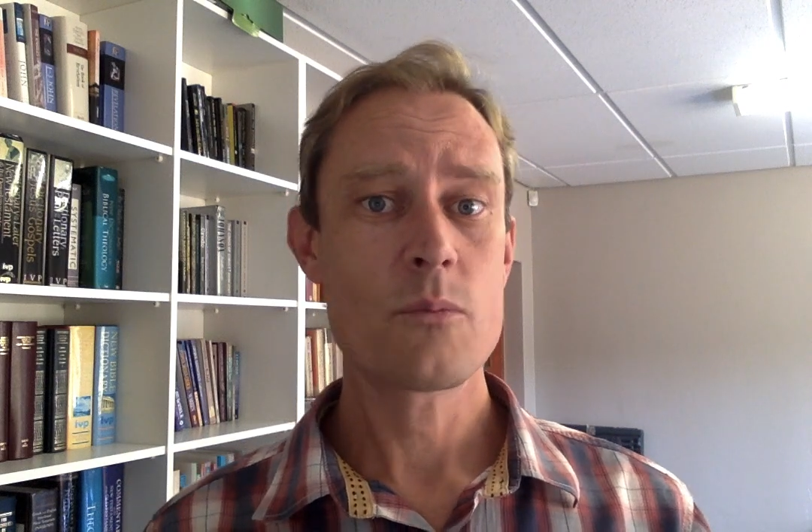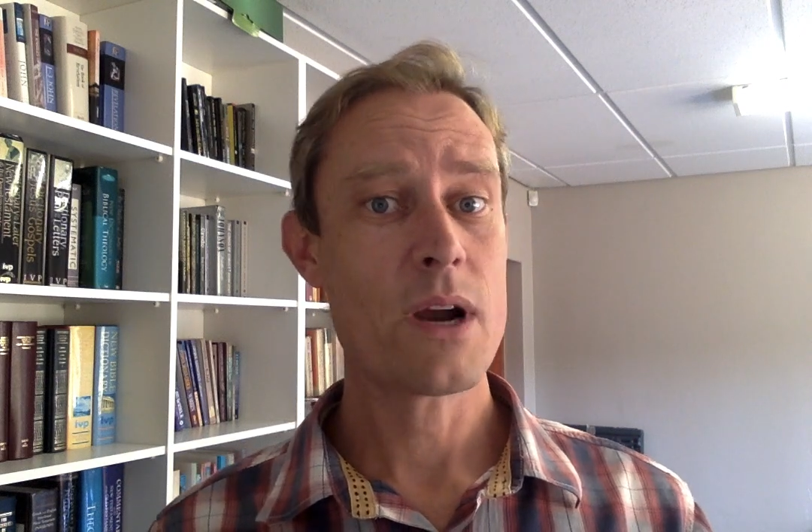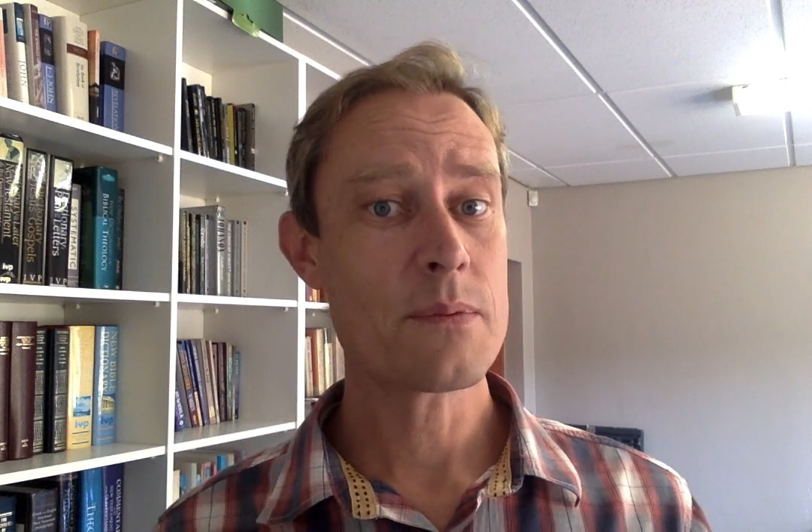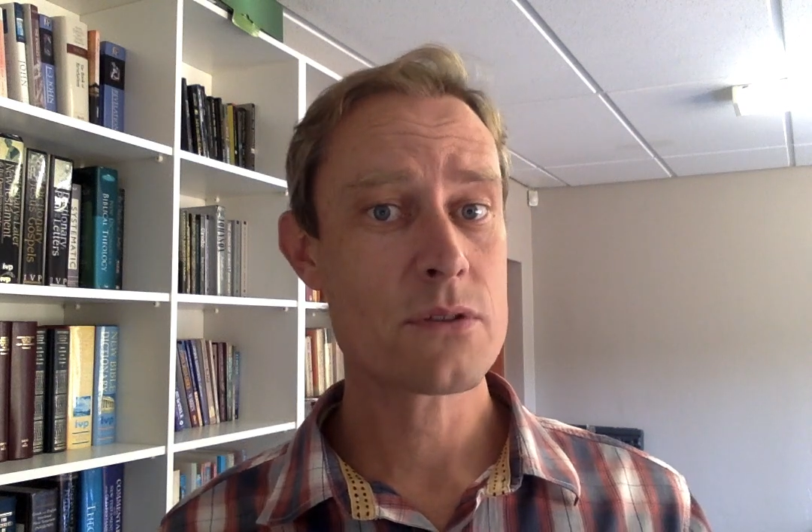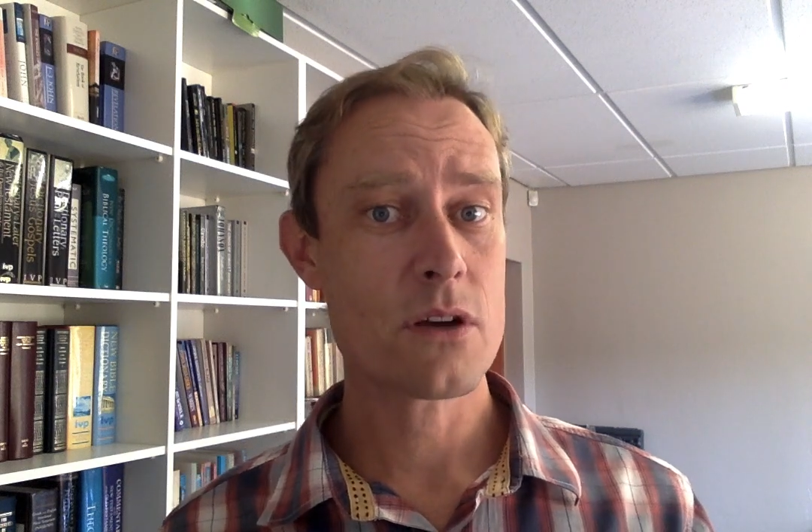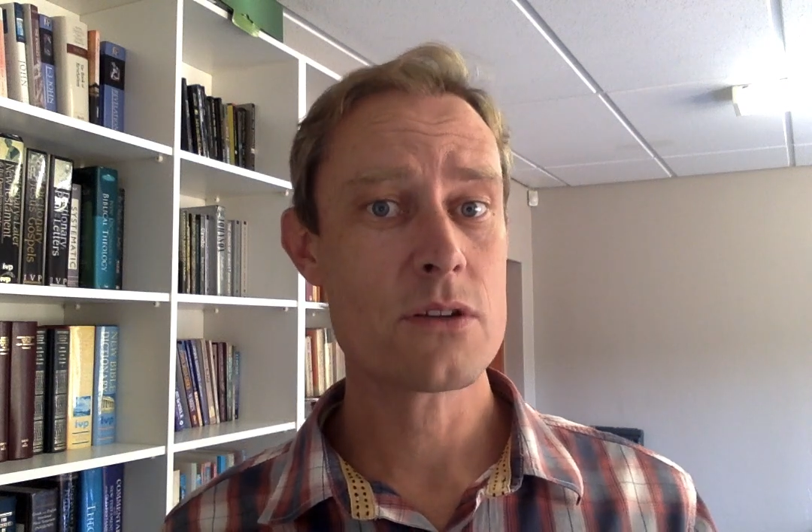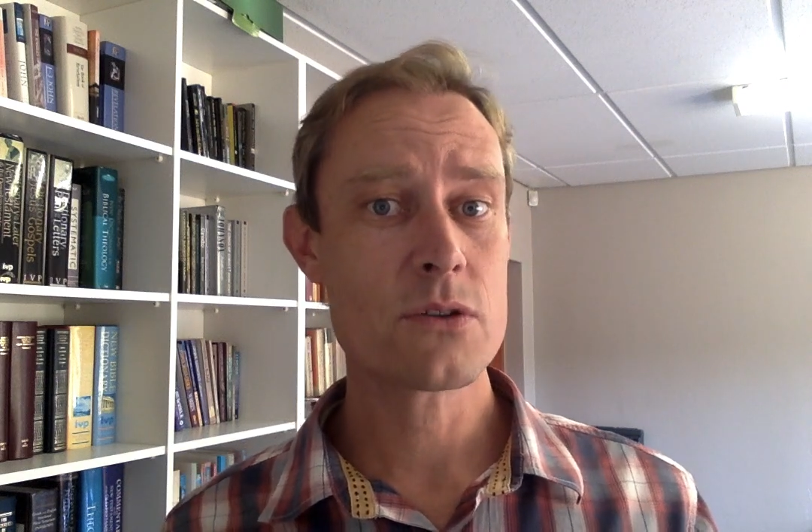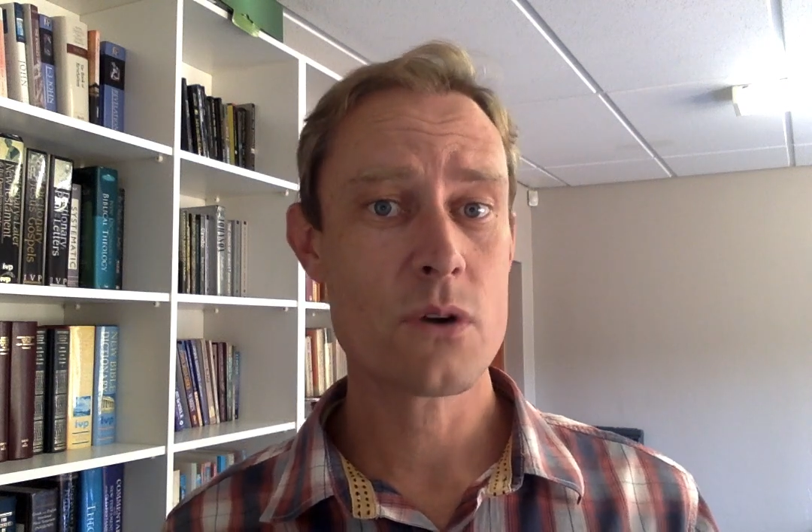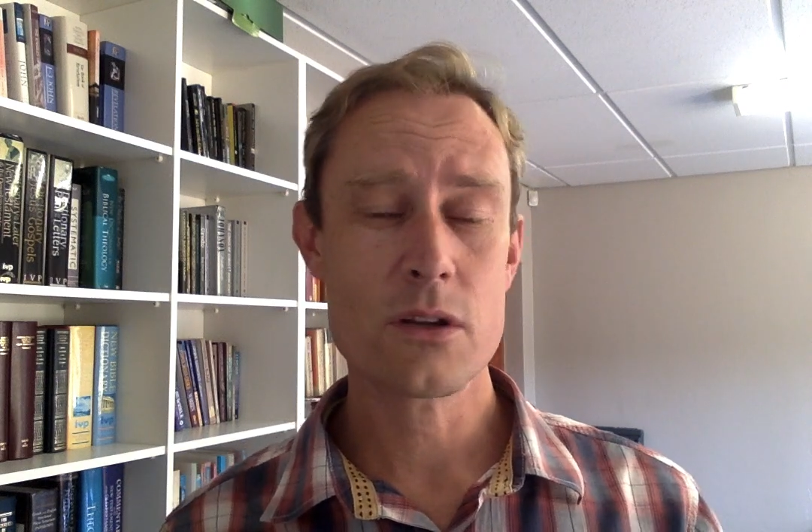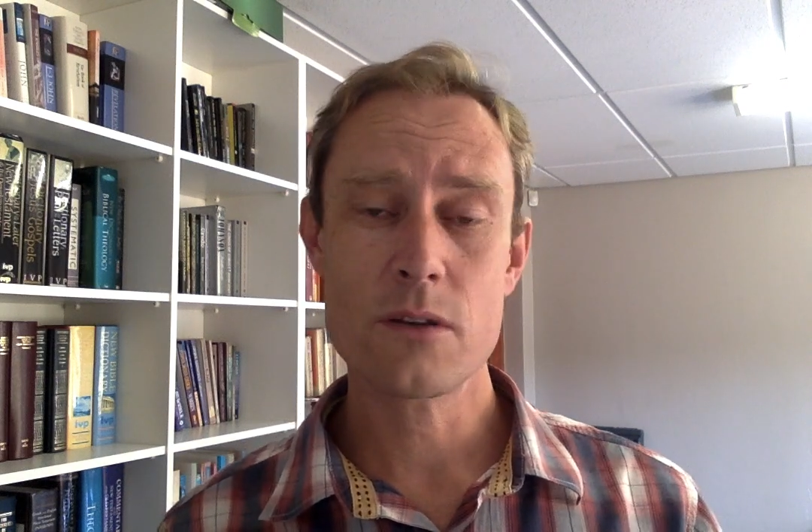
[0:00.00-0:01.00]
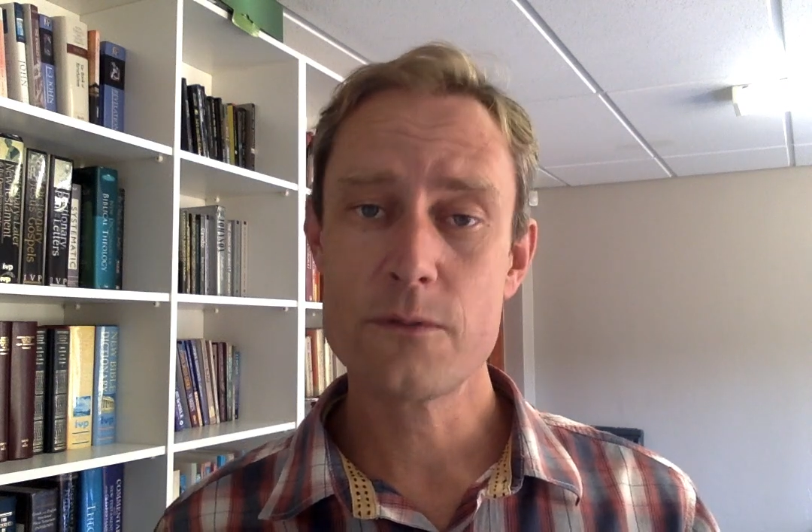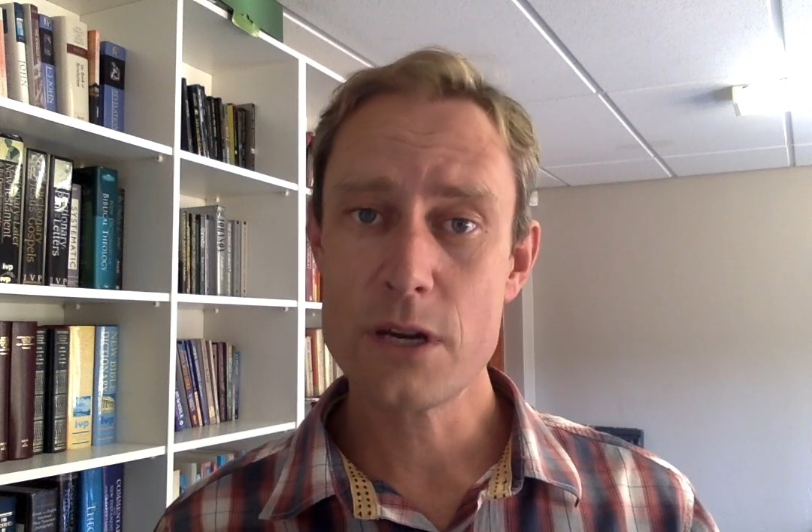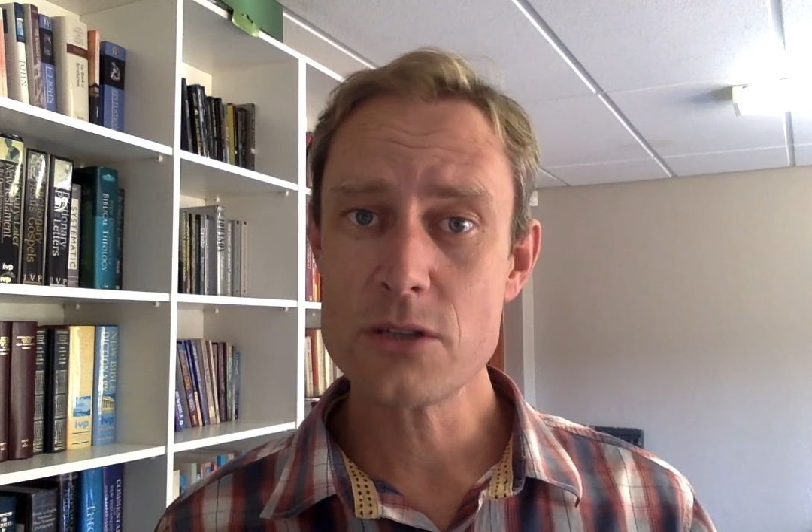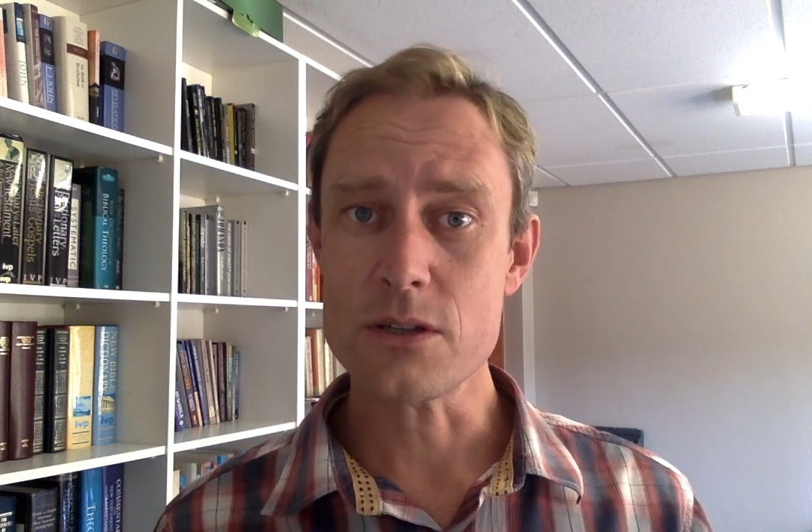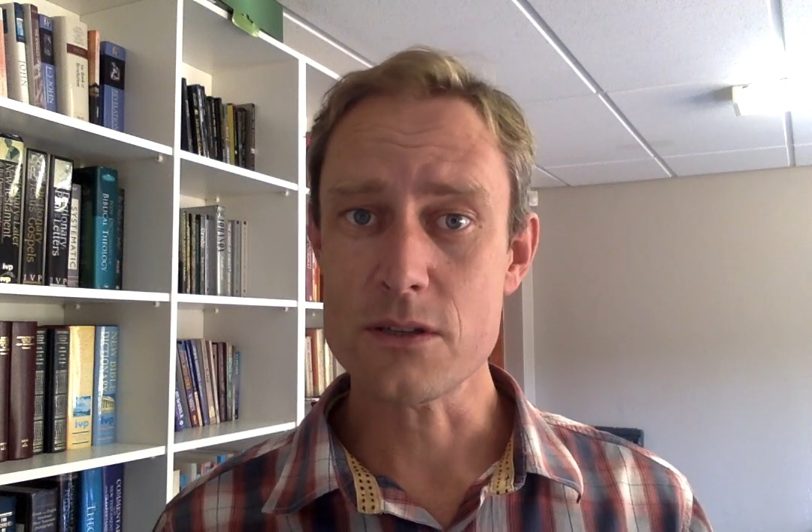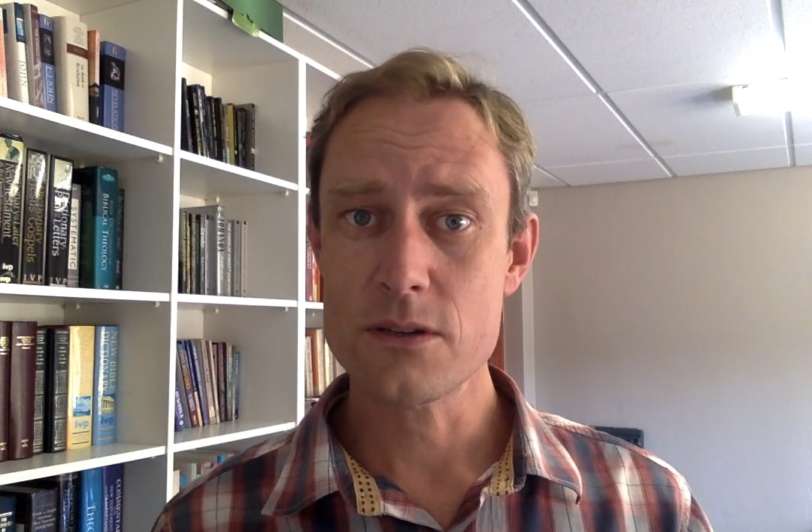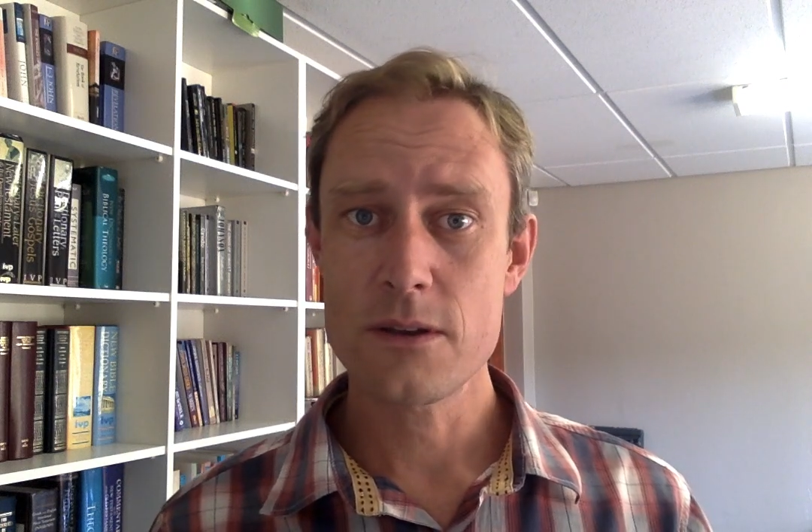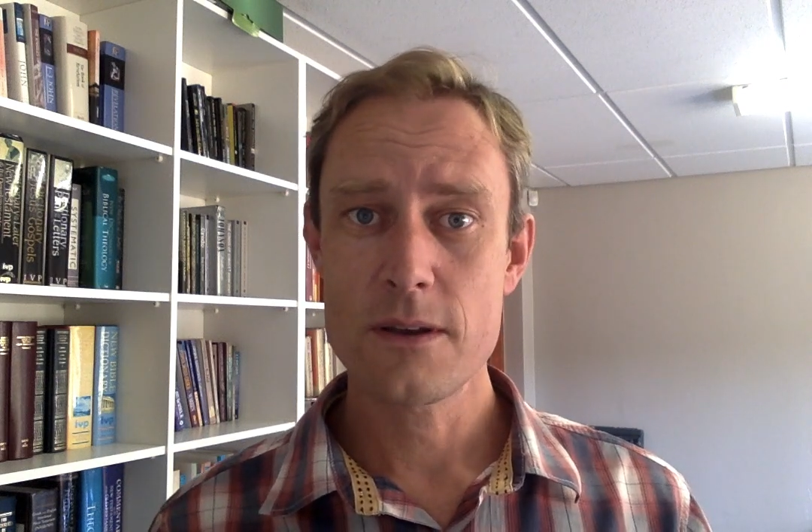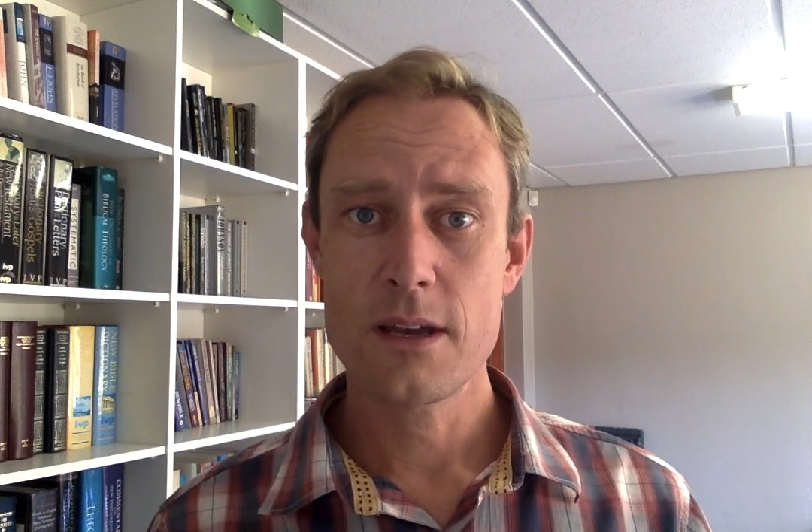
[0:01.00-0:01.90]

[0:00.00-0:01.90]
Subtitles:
perhaps those who are on the fringes.